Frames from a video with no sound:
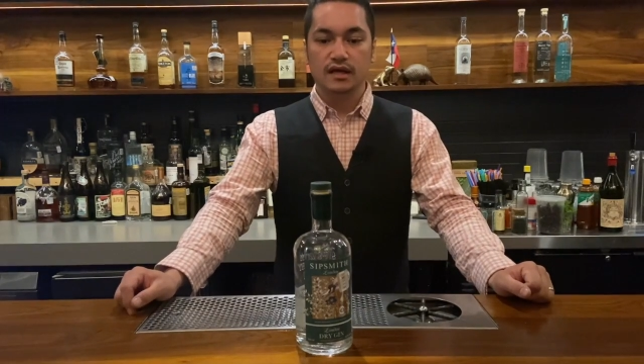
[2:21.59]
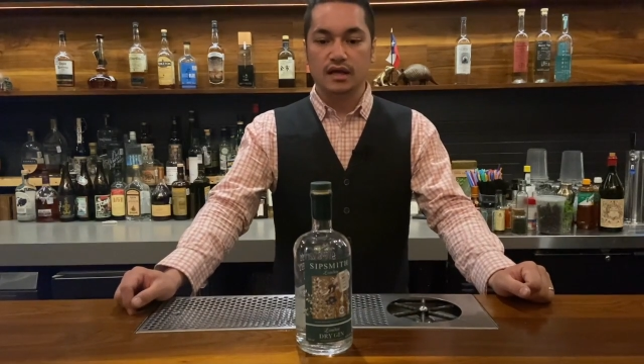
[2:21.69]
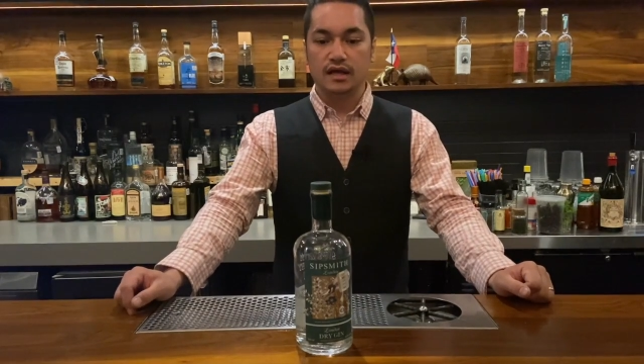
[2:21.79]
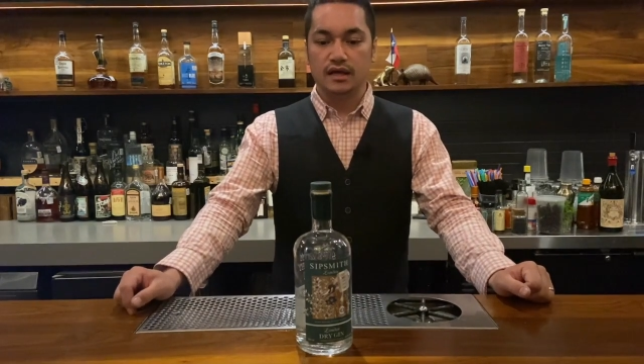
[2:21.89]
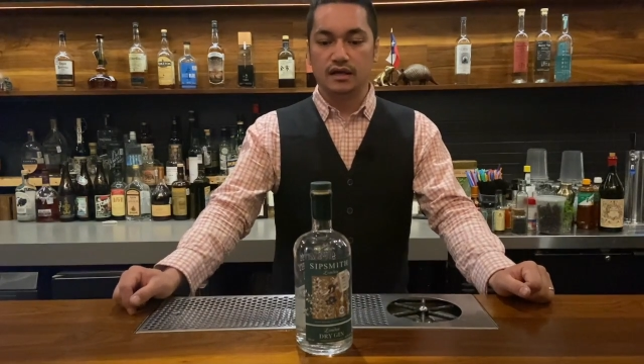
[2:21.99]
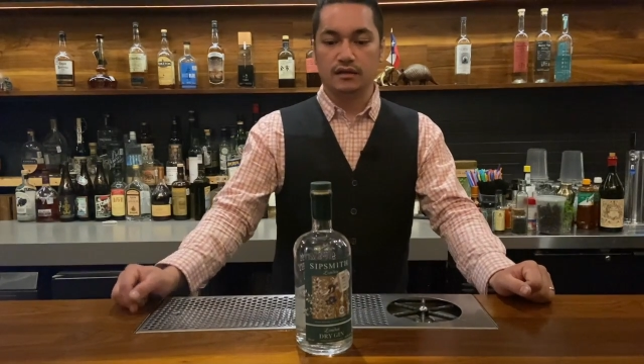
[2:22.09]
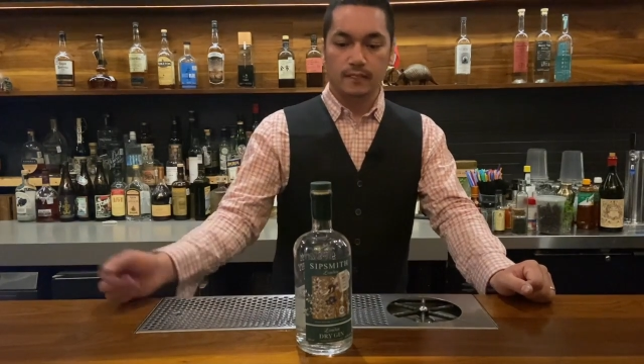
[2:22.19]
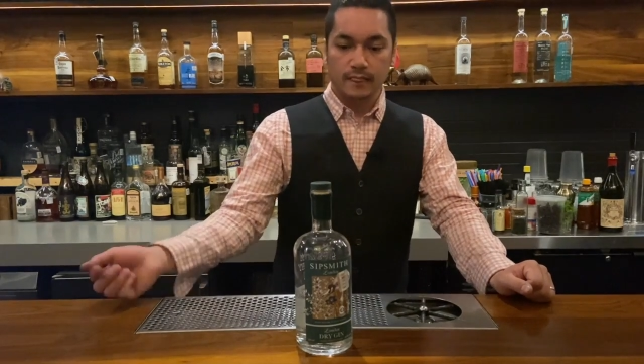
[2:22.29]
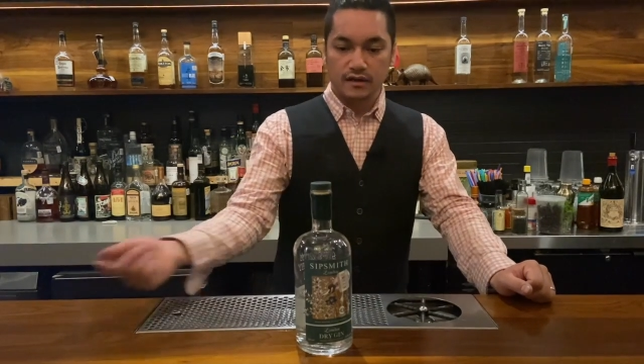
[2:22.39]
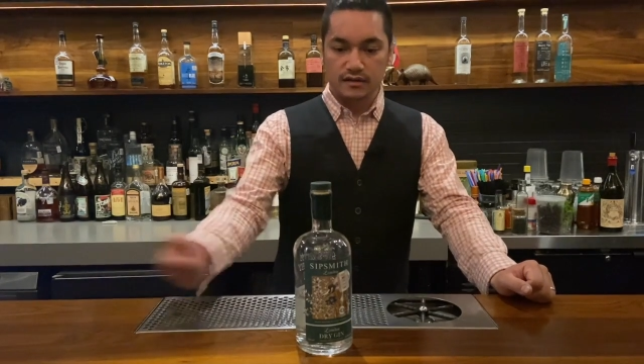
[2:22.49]
and
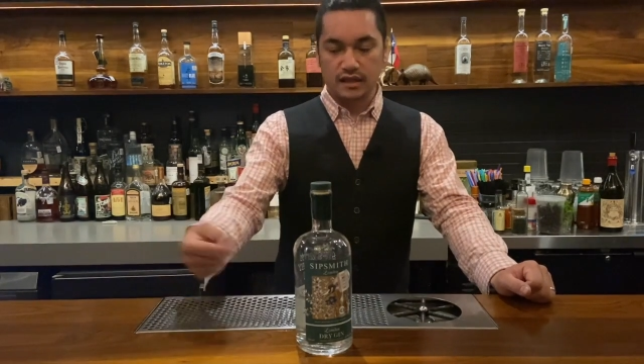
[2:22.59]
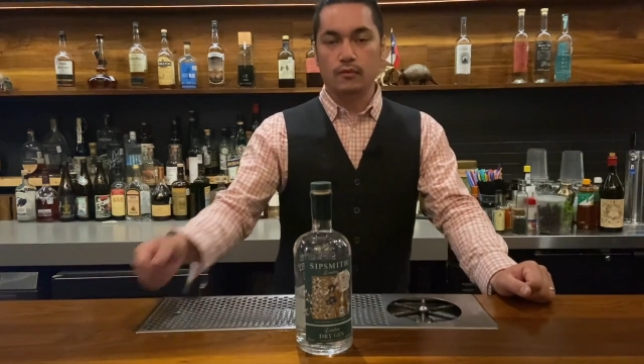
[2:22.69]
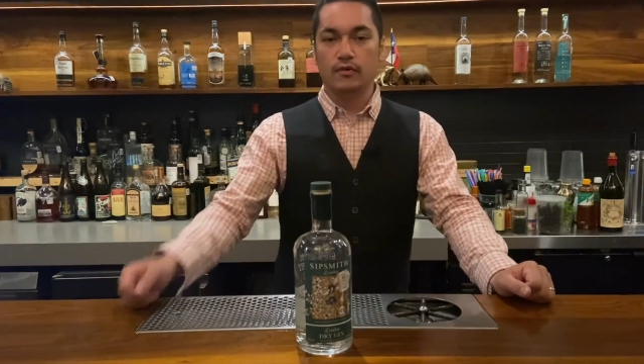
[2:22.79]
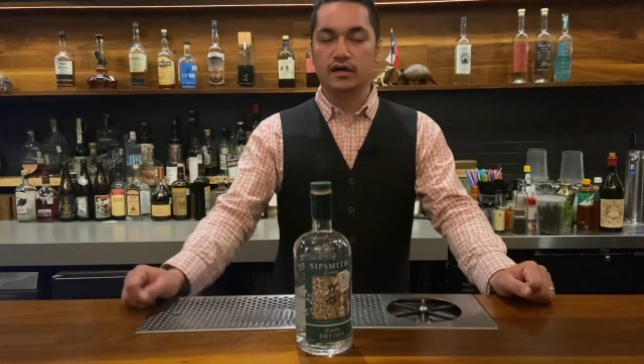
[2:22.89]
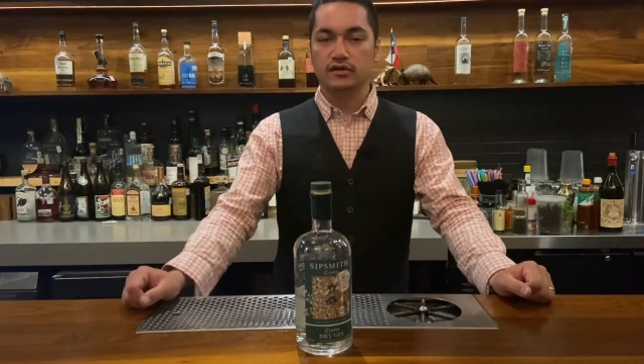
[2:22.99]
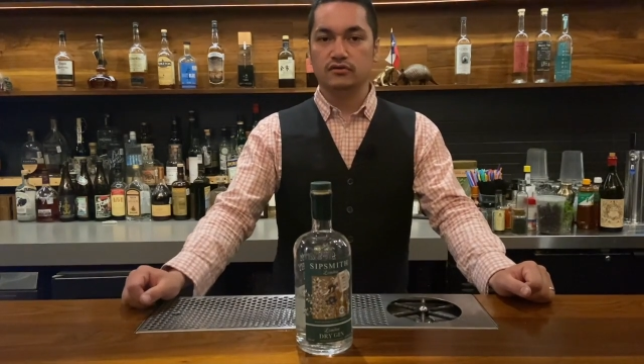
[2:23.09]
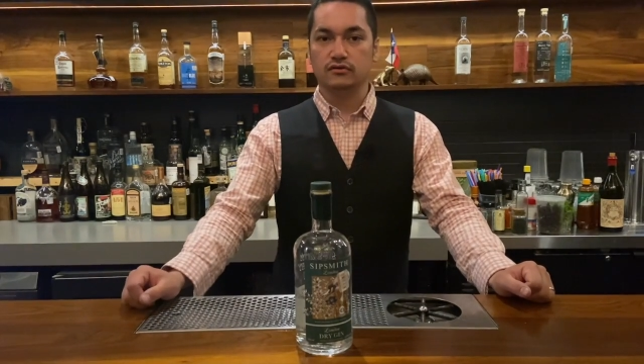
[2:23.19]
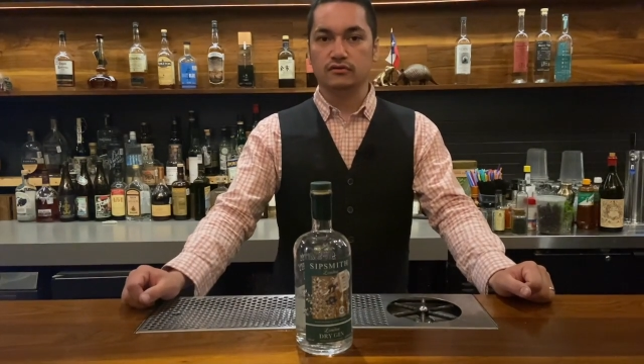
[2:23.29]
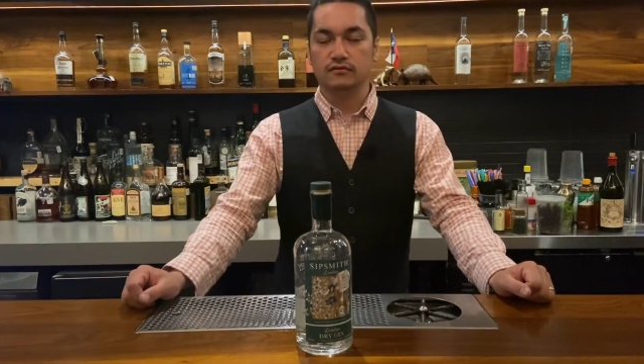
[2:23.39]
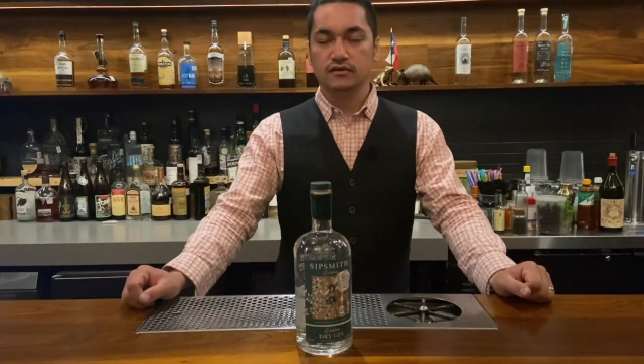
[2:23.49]
they wanted to